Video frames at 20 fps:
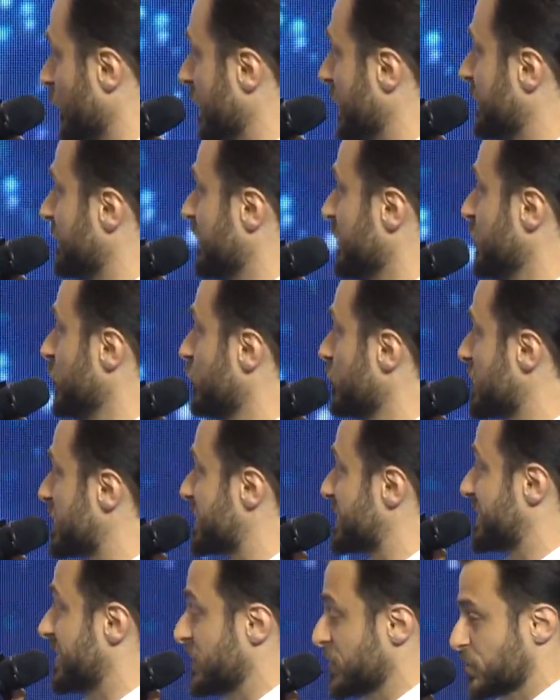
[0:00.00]
need a new
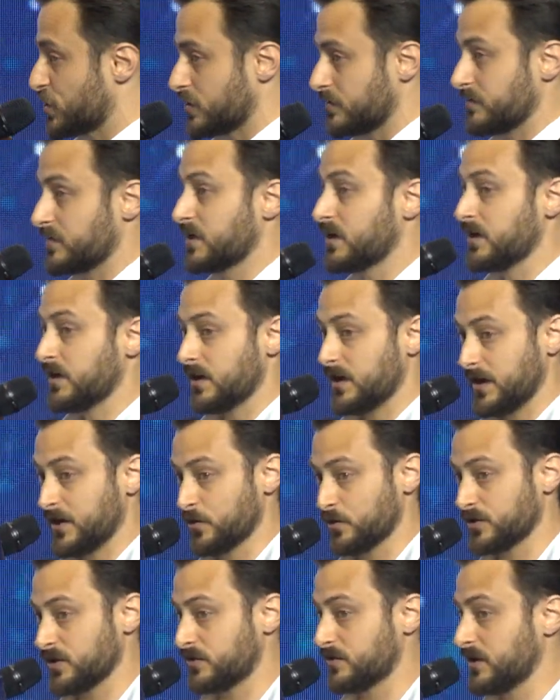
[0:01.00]
syndrome in
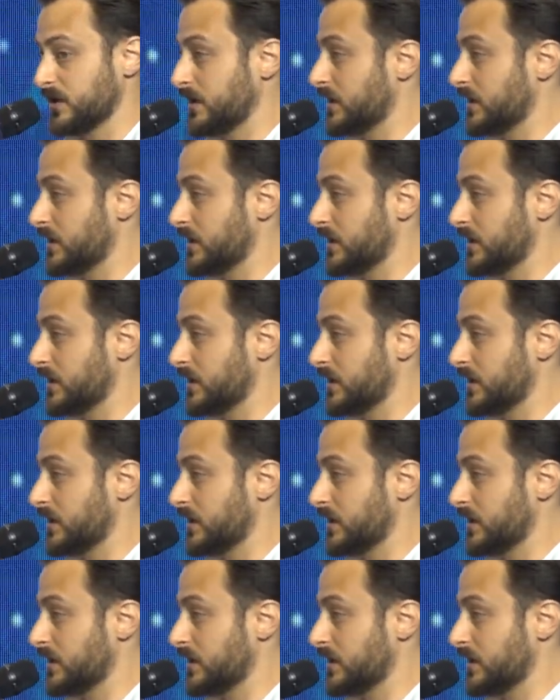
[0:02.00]
order